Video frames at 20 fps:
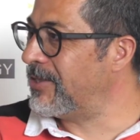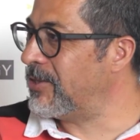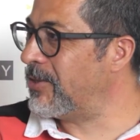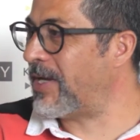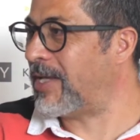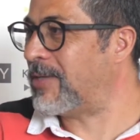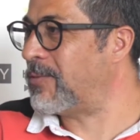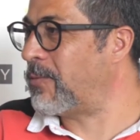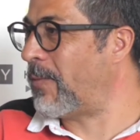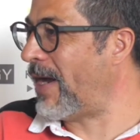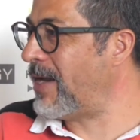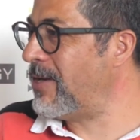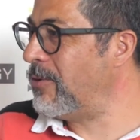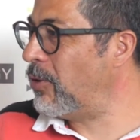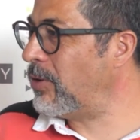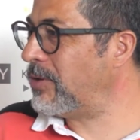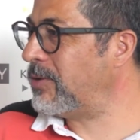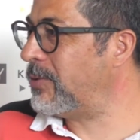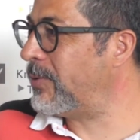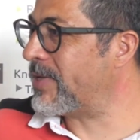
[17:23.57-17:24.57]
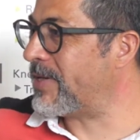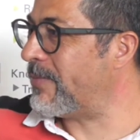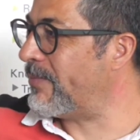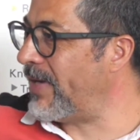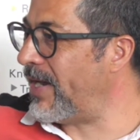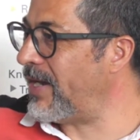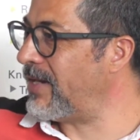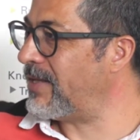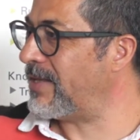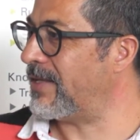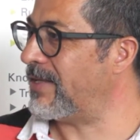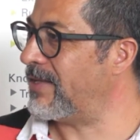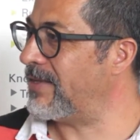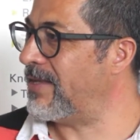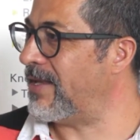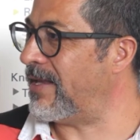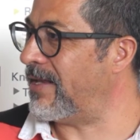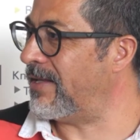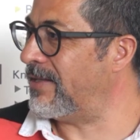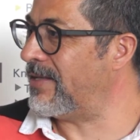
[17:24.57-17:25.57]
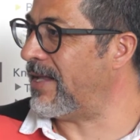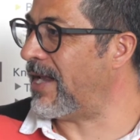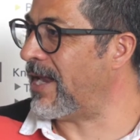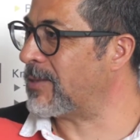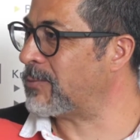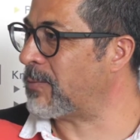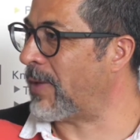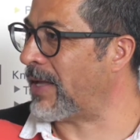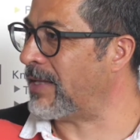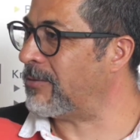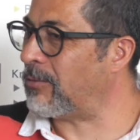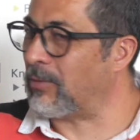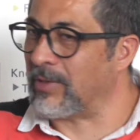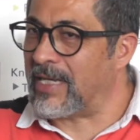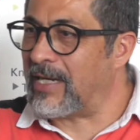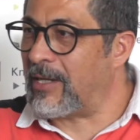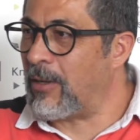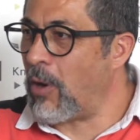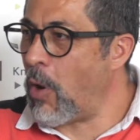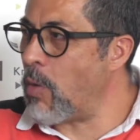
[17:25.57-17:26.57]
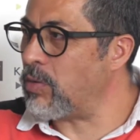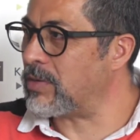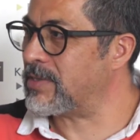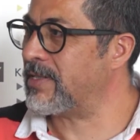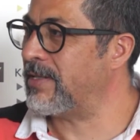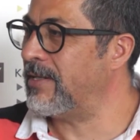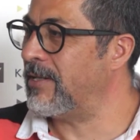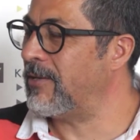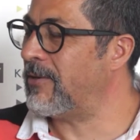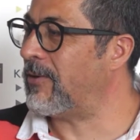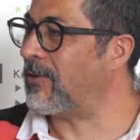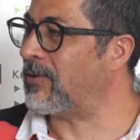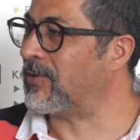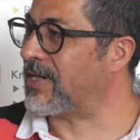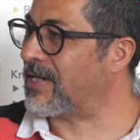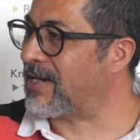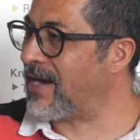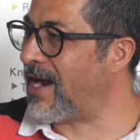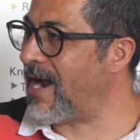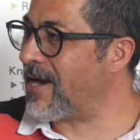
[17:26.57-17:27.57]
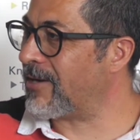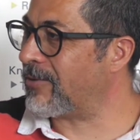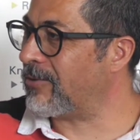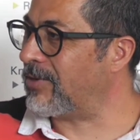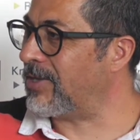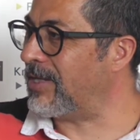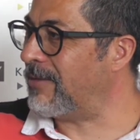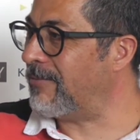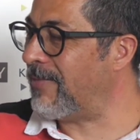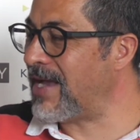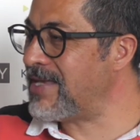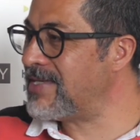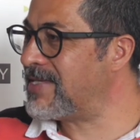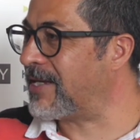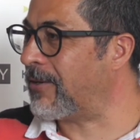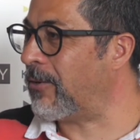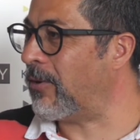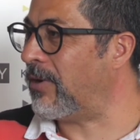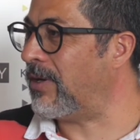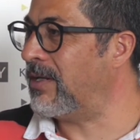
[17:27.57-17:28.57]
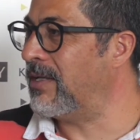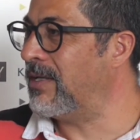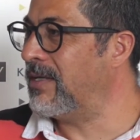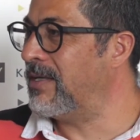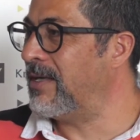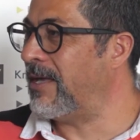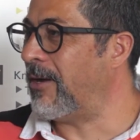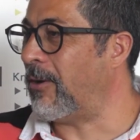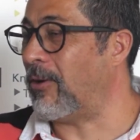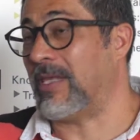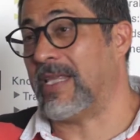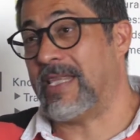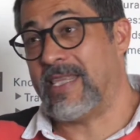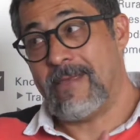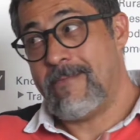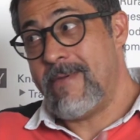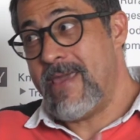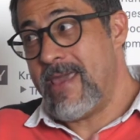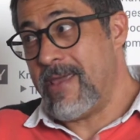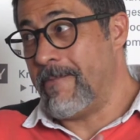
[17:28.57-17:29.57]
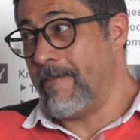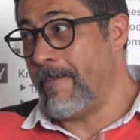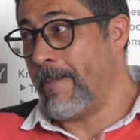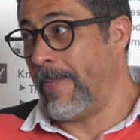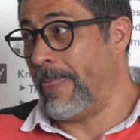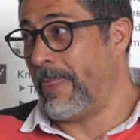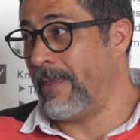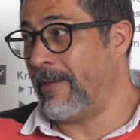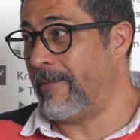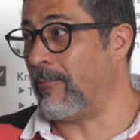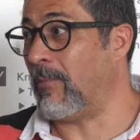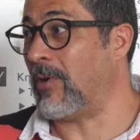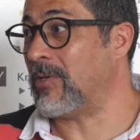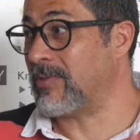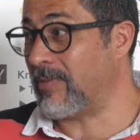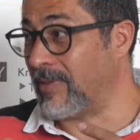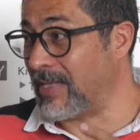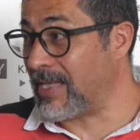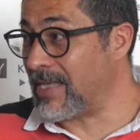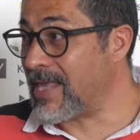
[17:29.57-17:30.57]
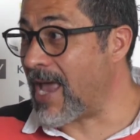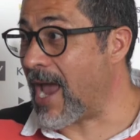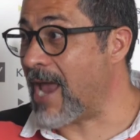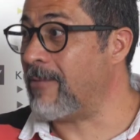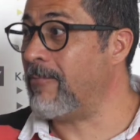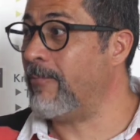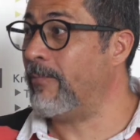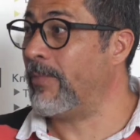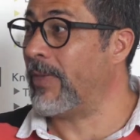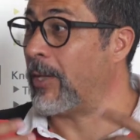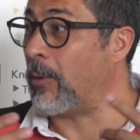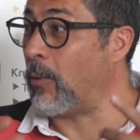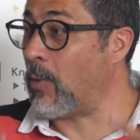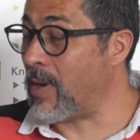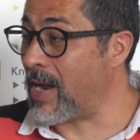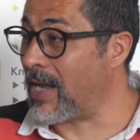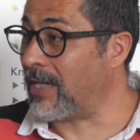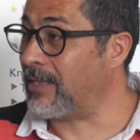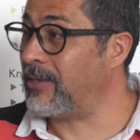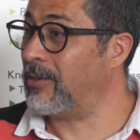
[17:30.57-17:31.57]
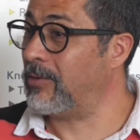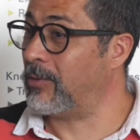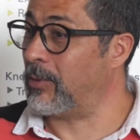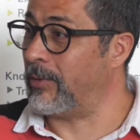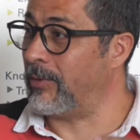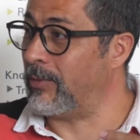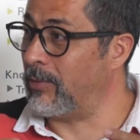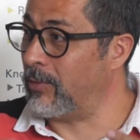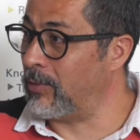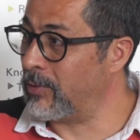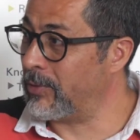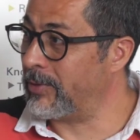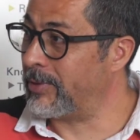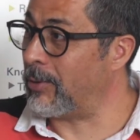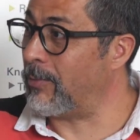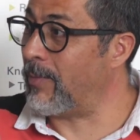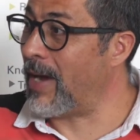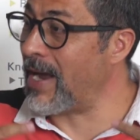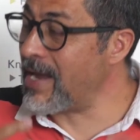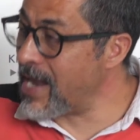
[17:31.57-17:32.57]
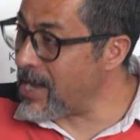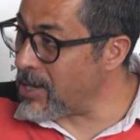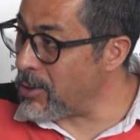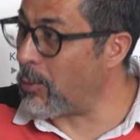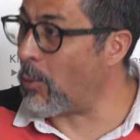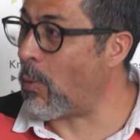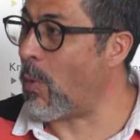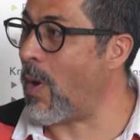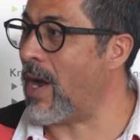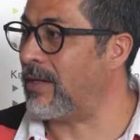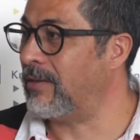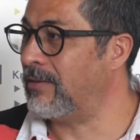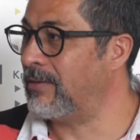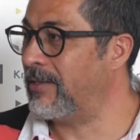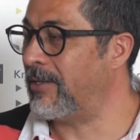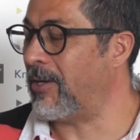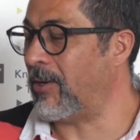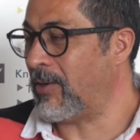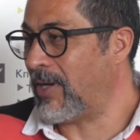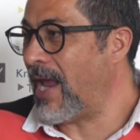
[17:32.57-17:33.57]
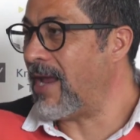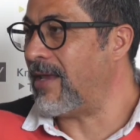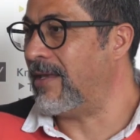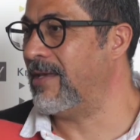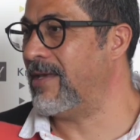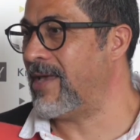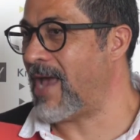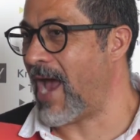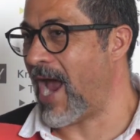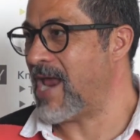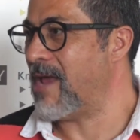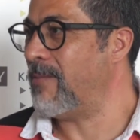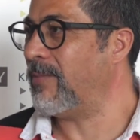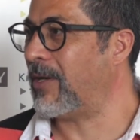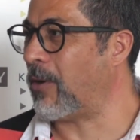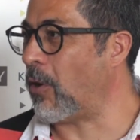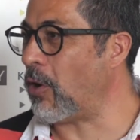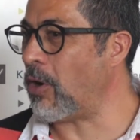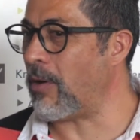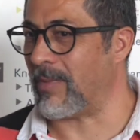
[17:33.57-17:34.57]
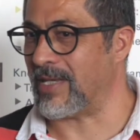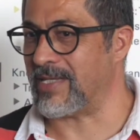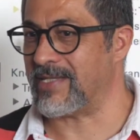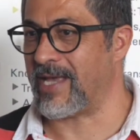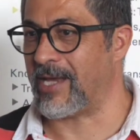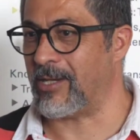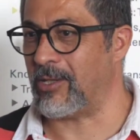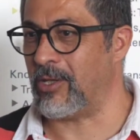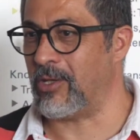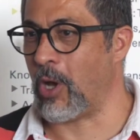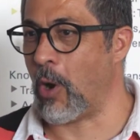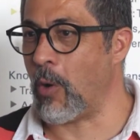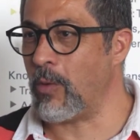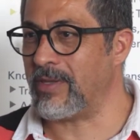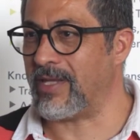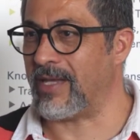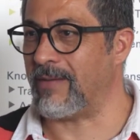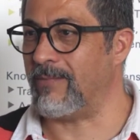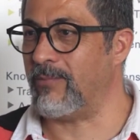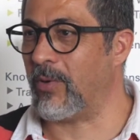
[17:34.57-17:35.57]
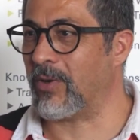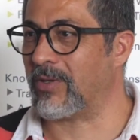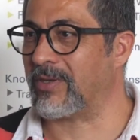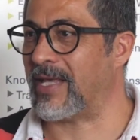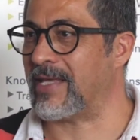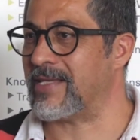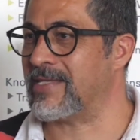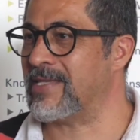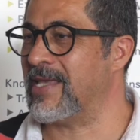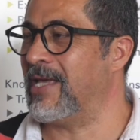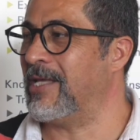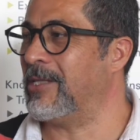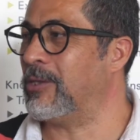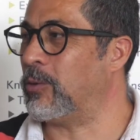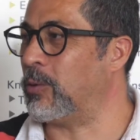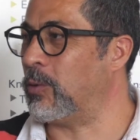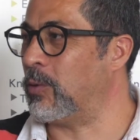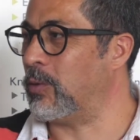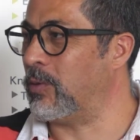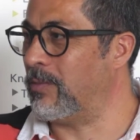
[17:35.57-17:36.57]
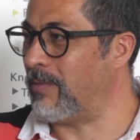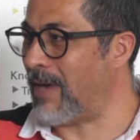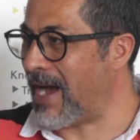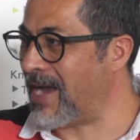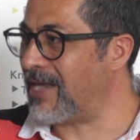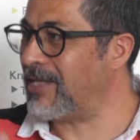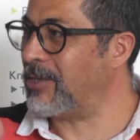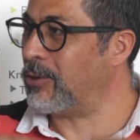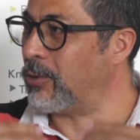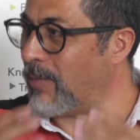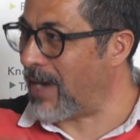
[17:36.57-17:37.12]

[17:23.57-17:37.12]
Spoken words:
You say, why not to repair the last one, or the clothes, or the car, or the bicycle, or the TV? Most of the time, you got to buy a new one. Okay, I am economist. I know the importance to buy